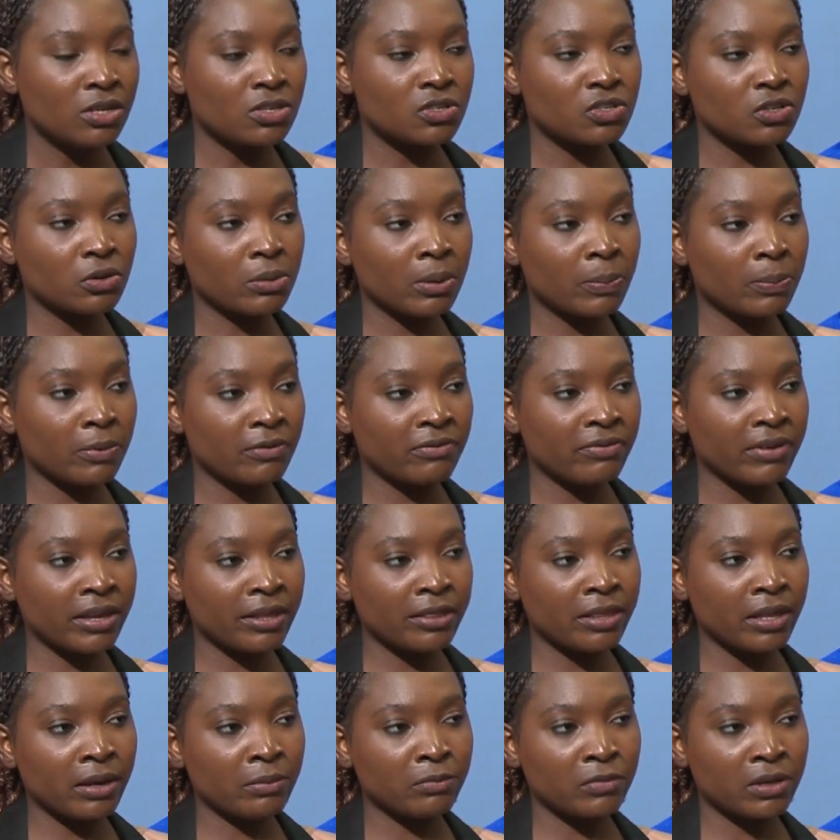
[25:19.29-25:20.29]
So we
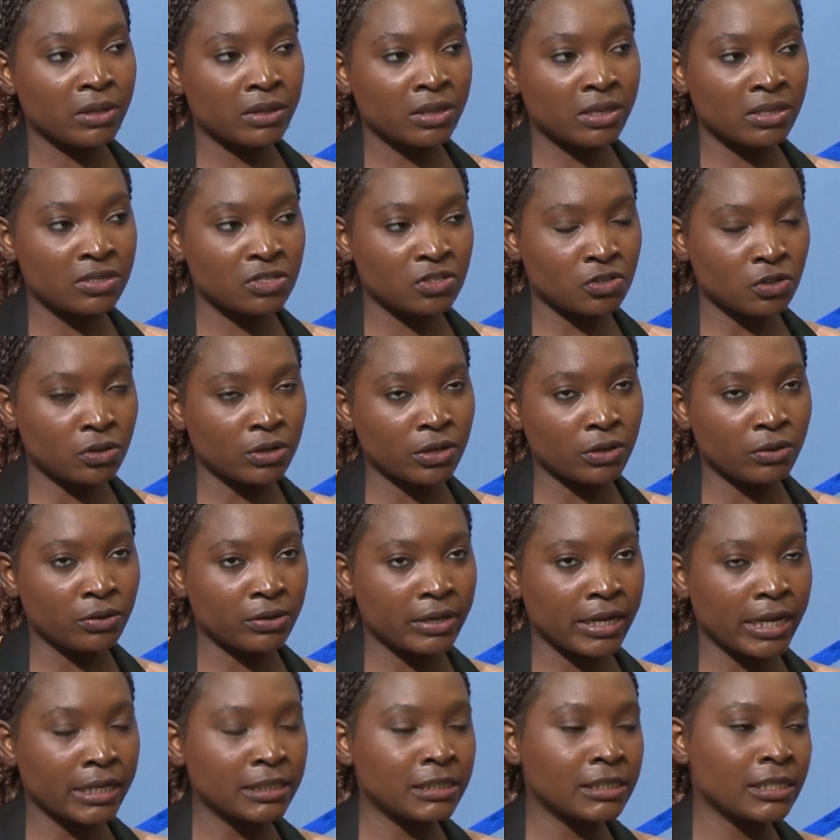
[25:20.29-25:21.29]
provide them with the
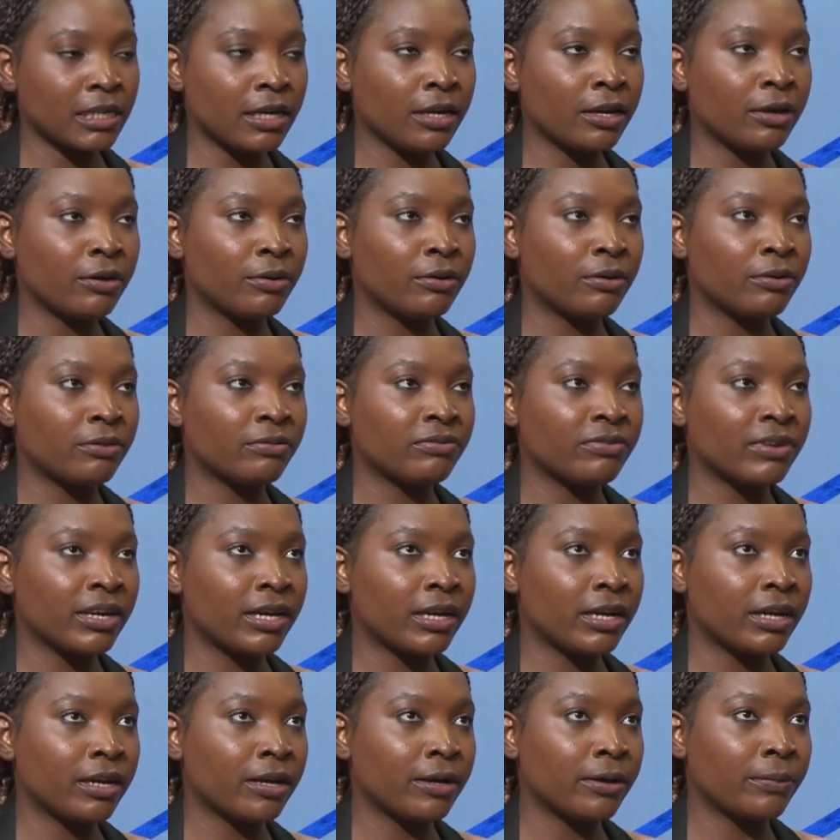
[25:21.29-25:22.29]
historical data of
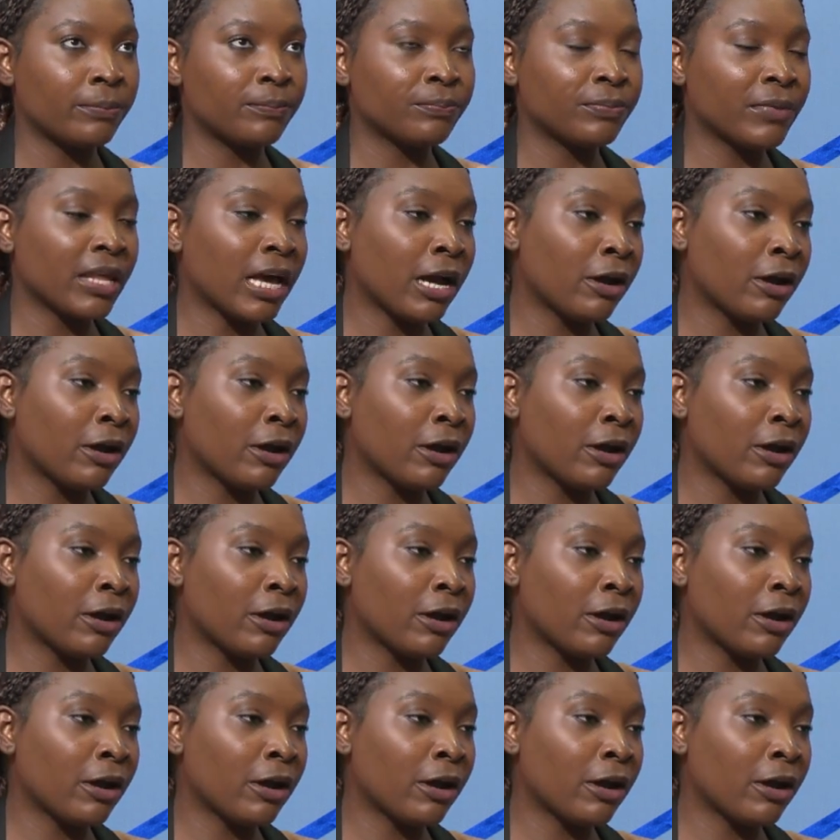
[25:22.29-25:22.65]
um,